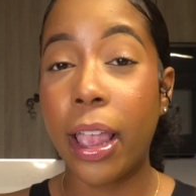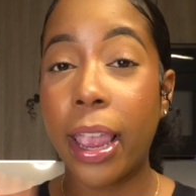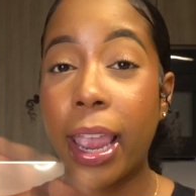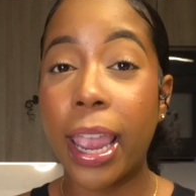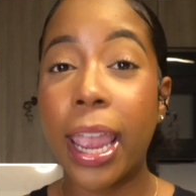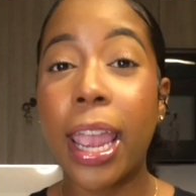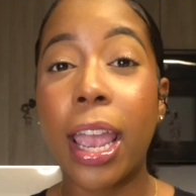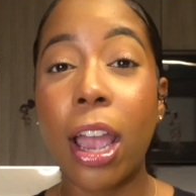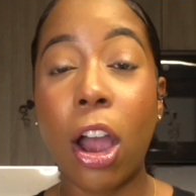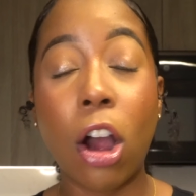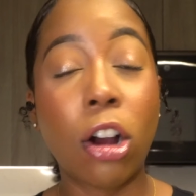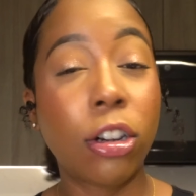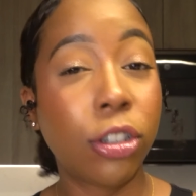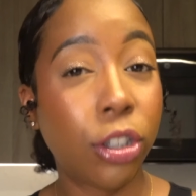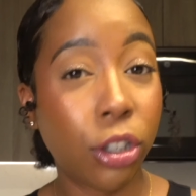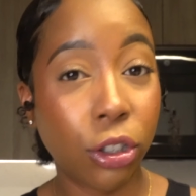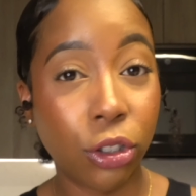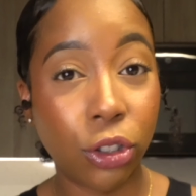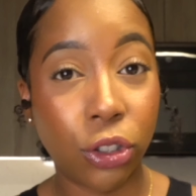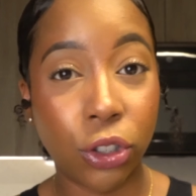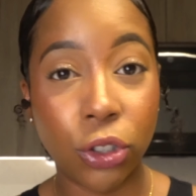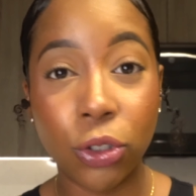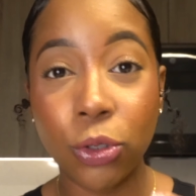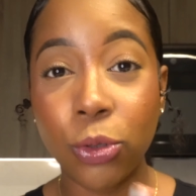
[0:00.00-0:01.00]
And also,
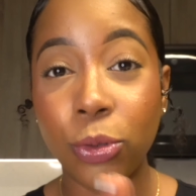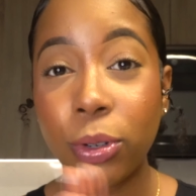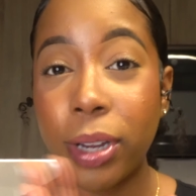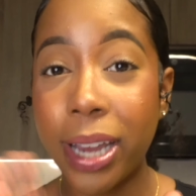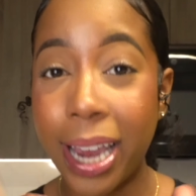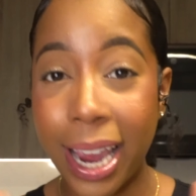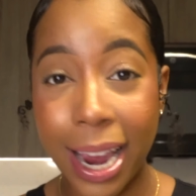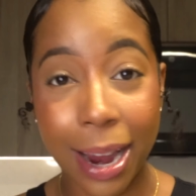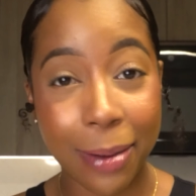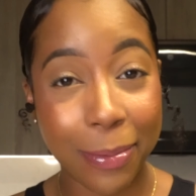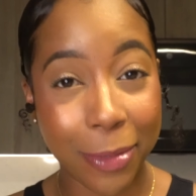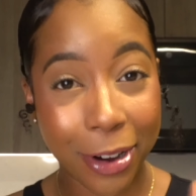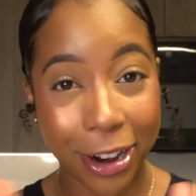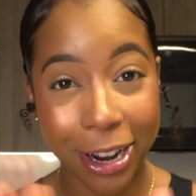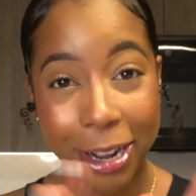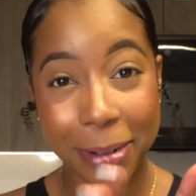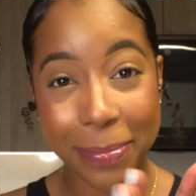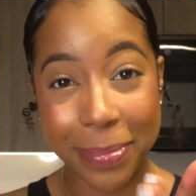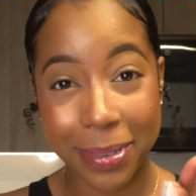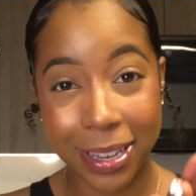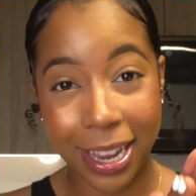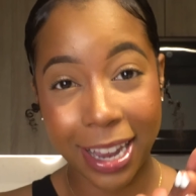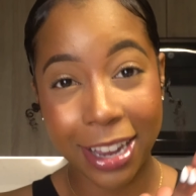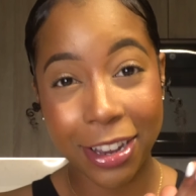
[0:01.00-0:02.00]
too, camera
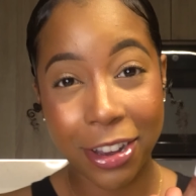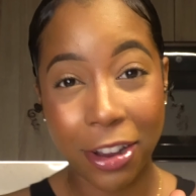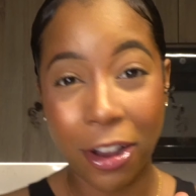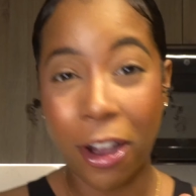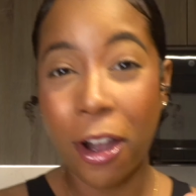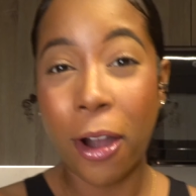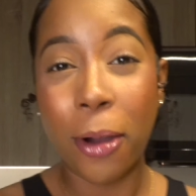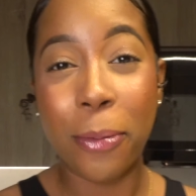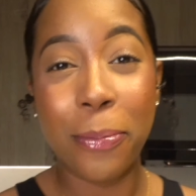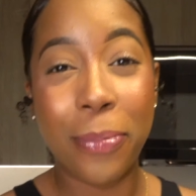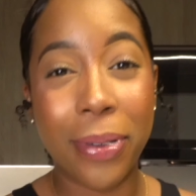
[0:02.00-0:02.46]
update, y'all.